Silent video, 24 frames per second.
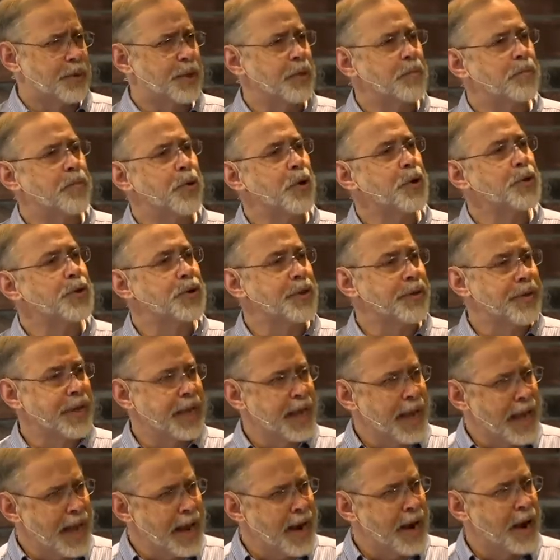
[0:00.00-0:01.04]
The birds of
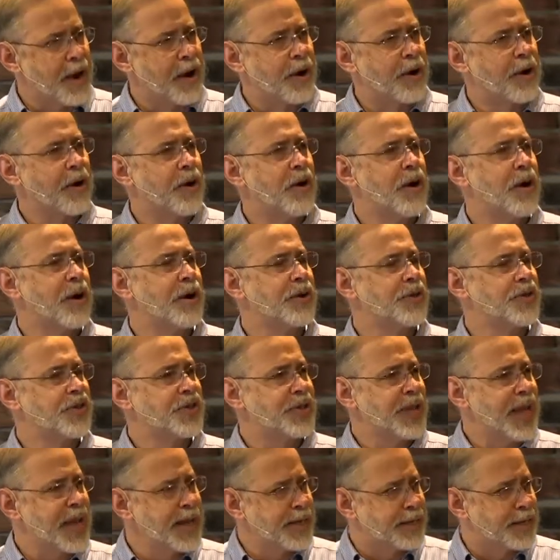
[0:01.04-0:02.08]
the air are
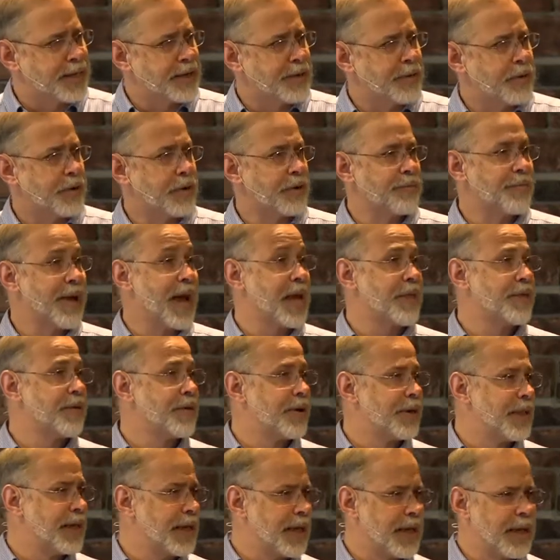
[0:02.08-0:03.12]
Satan, or in
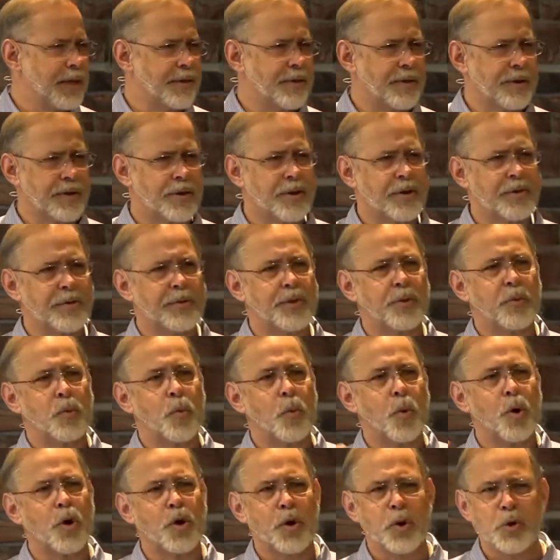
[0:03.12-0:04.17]
Matthew, I think they're called the
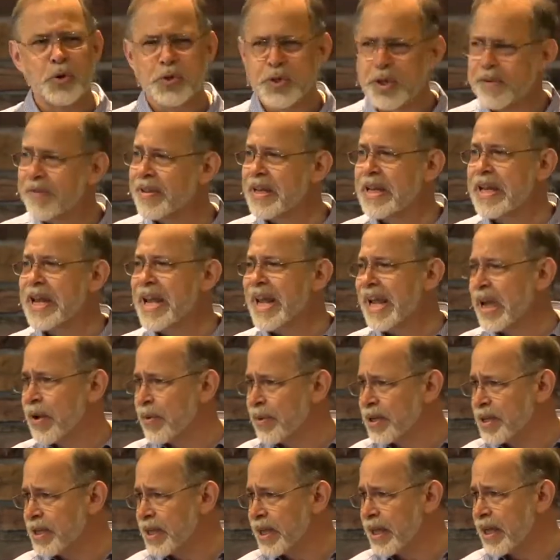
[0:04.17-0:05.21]
workers of
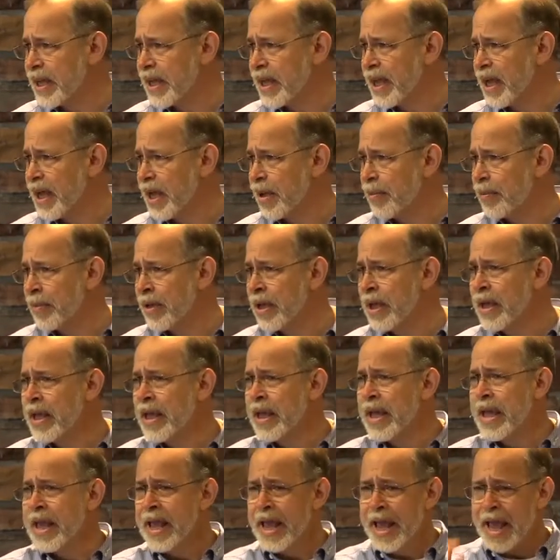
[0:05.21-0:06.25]
iniquity come
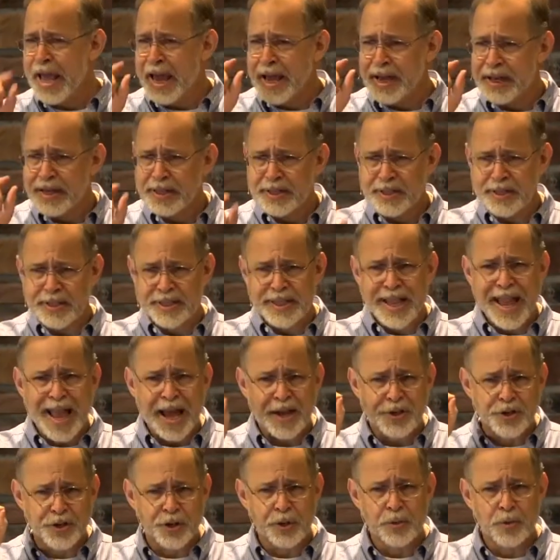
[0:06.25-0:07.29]
and
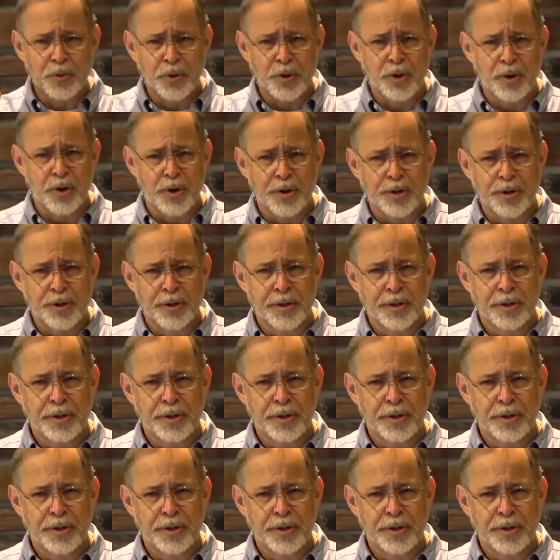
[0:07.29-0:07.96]
snatch the word.